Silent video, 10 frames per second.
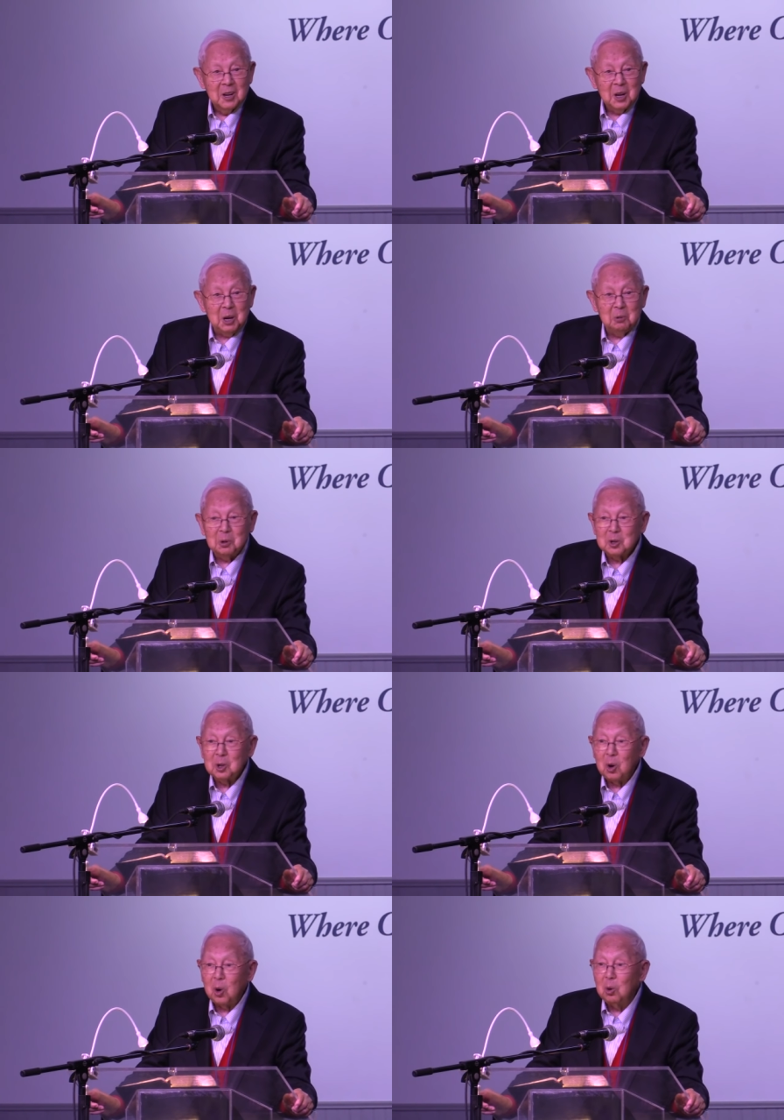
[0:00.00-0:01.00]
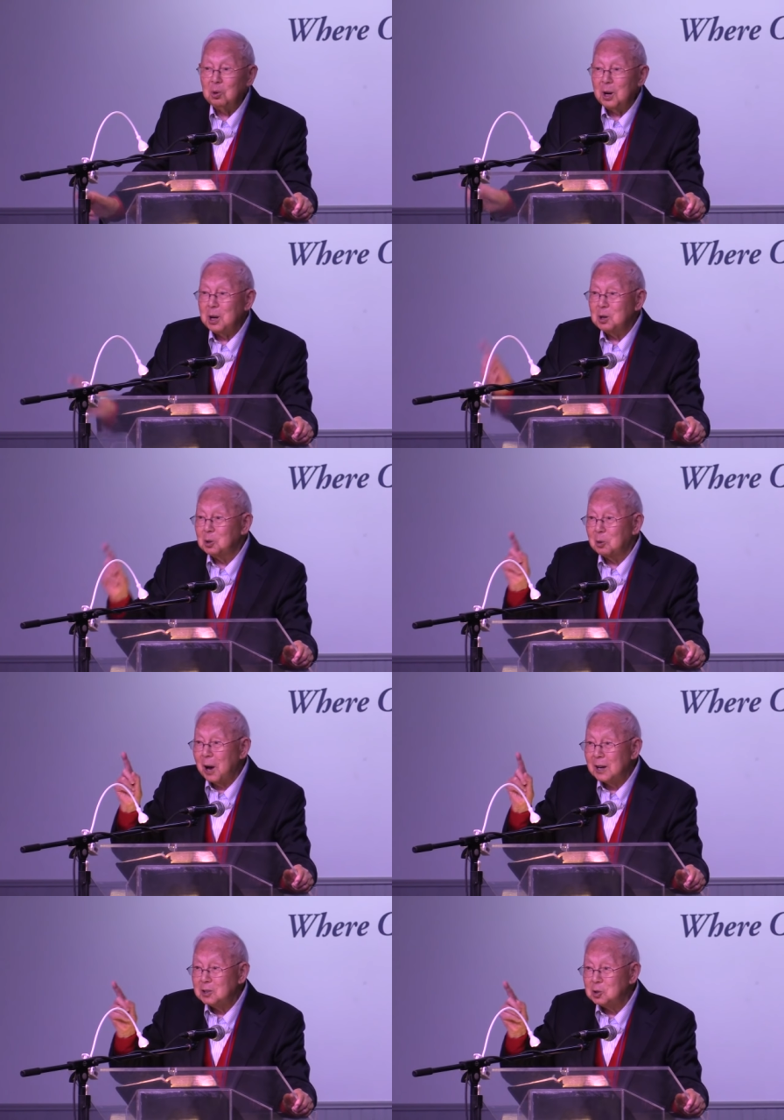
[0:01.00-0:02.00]
He was the only
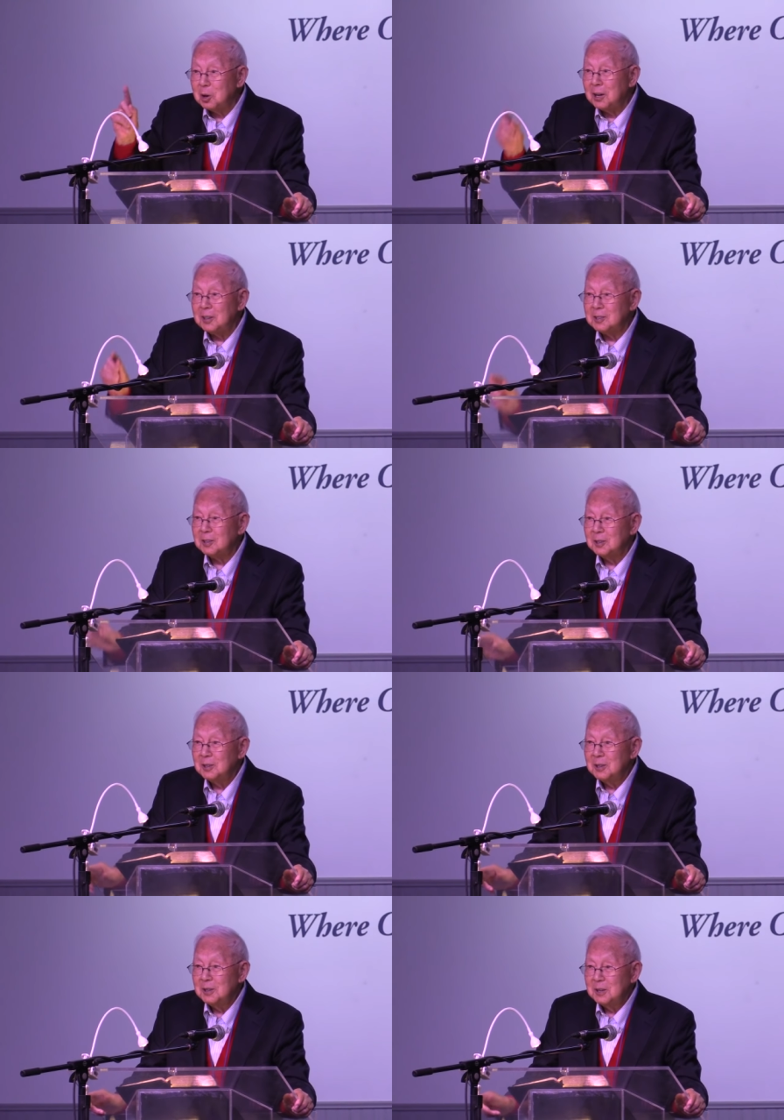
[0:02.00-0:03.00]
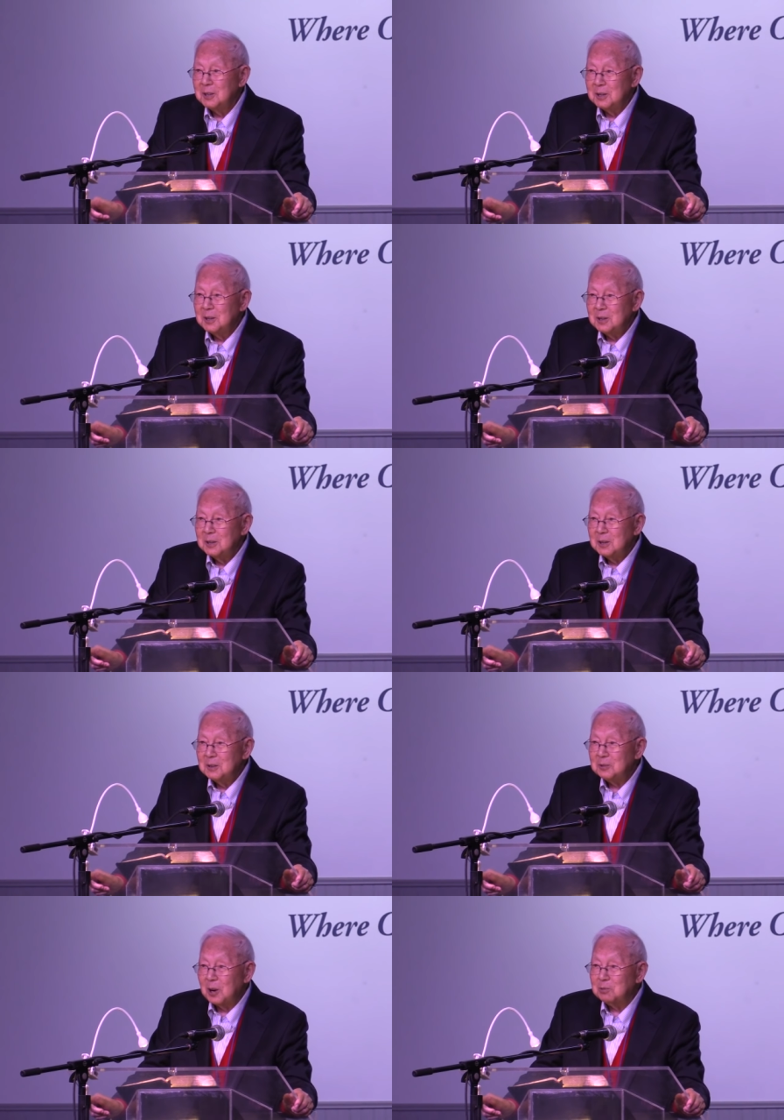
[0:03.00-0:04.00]
graduate
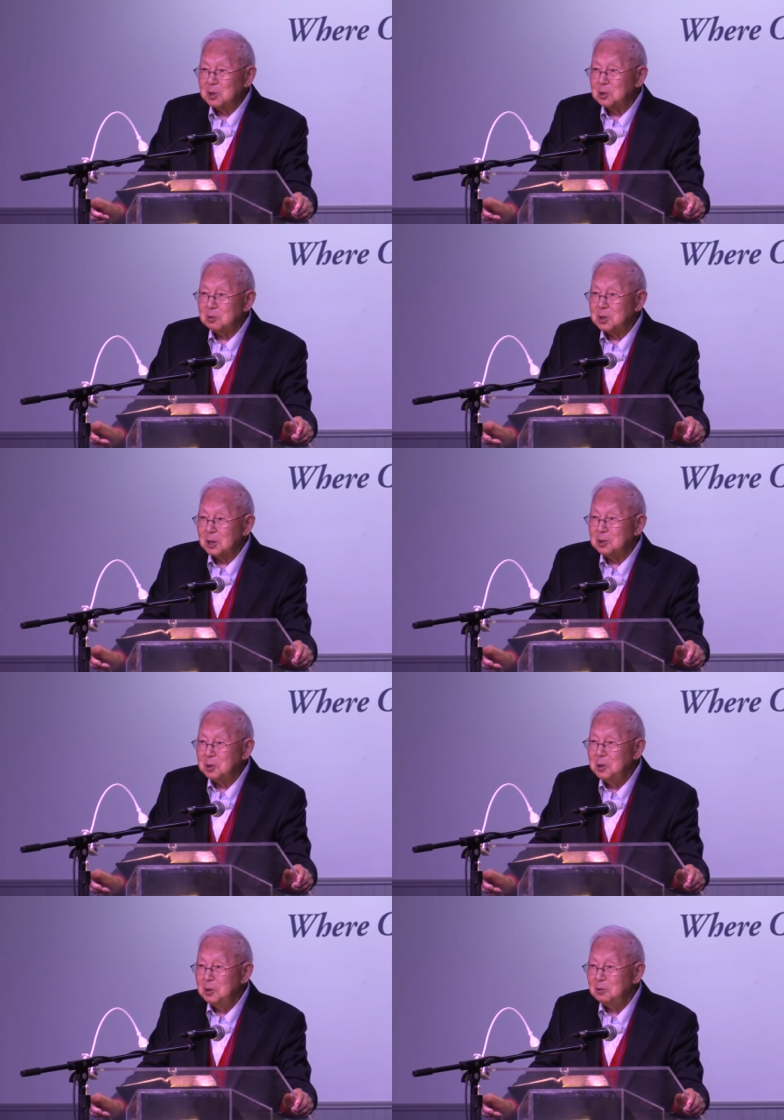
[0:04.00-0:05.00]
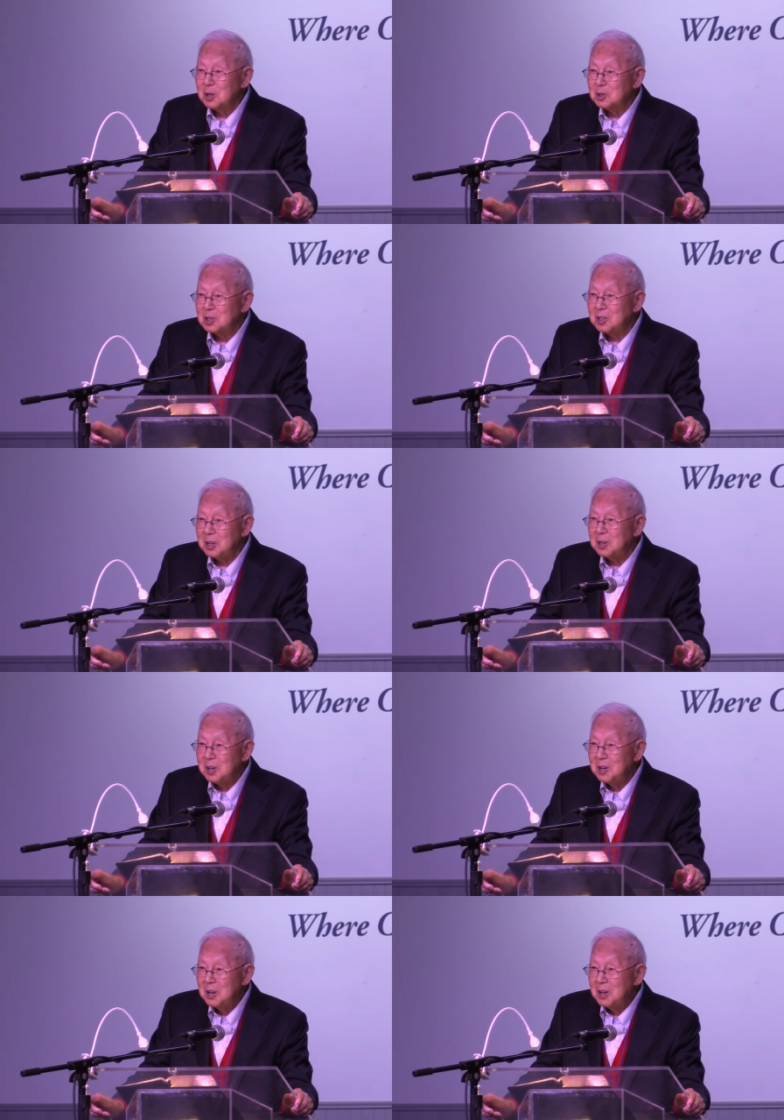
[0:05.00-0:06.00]
from Soochow
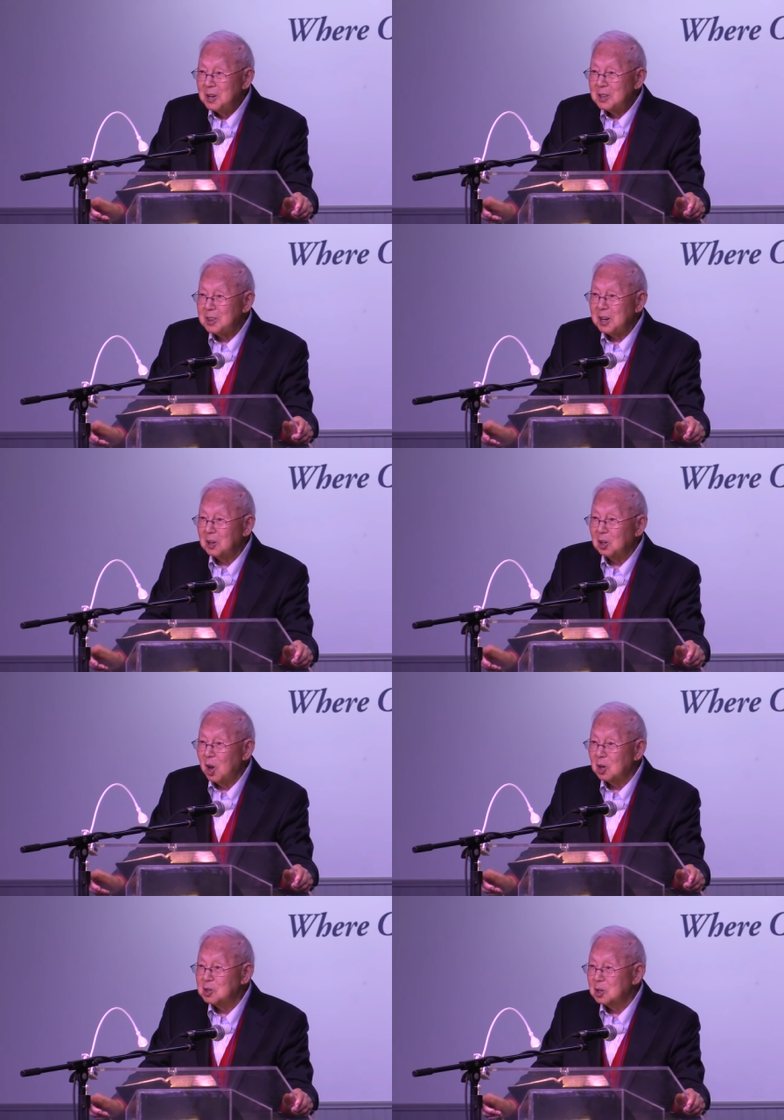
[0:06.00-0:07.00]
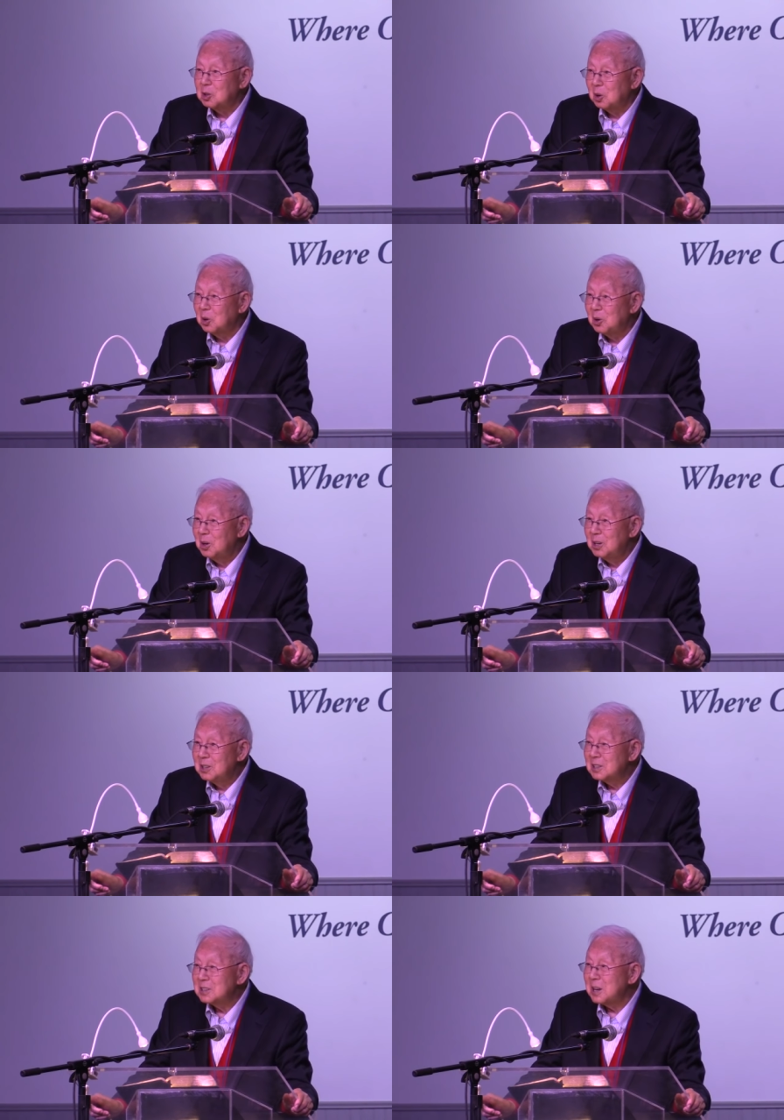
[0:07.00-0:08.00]
University Theological
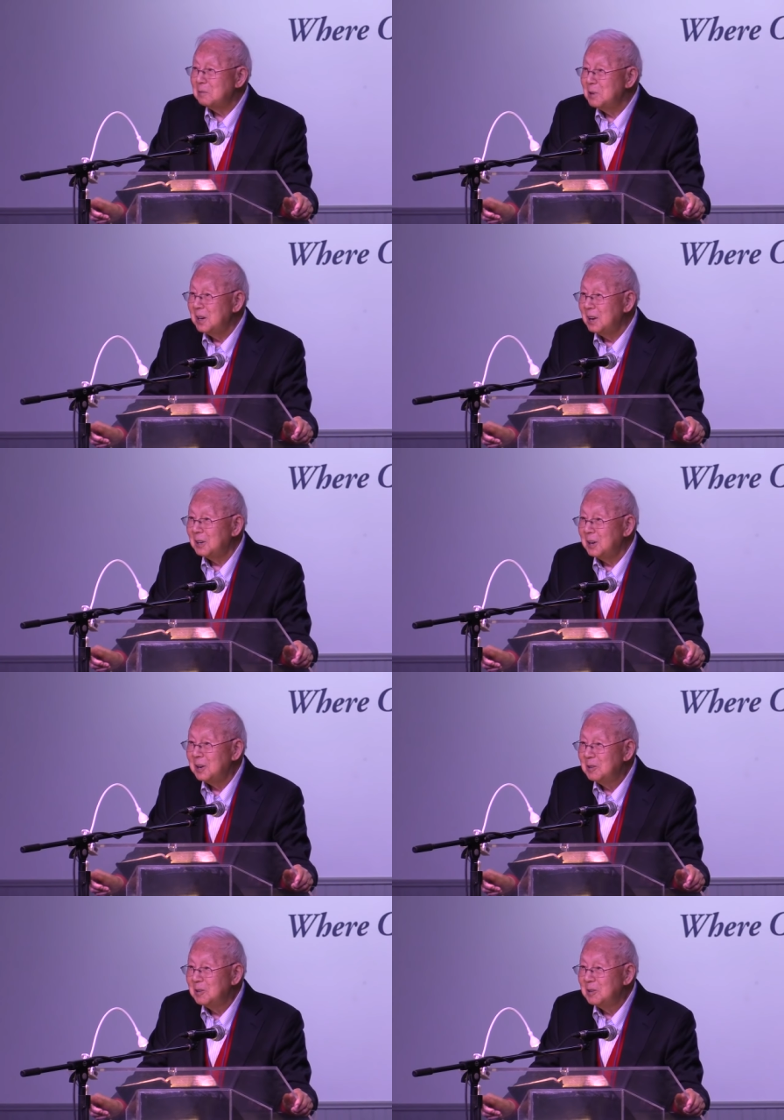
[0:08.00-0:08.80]
Seminary.